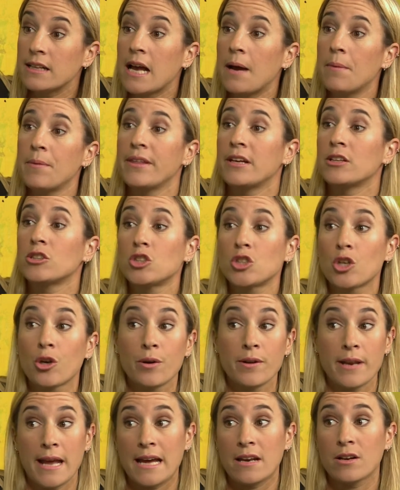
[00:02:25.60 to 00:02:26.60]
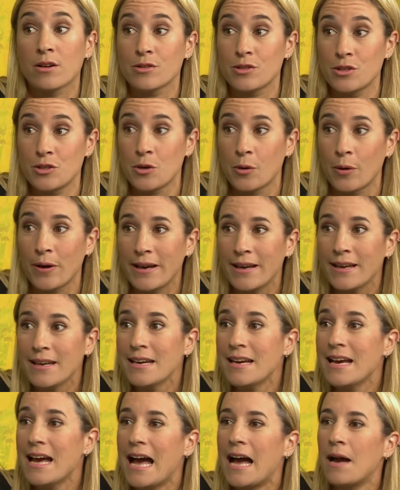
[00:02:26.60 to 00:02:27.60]
they'll come and they'll show an adult a toy.
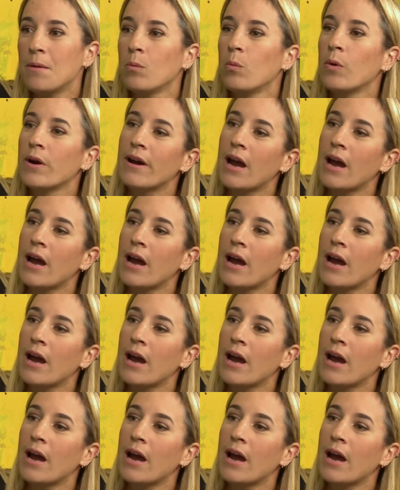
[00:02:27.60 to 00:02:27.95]
Um,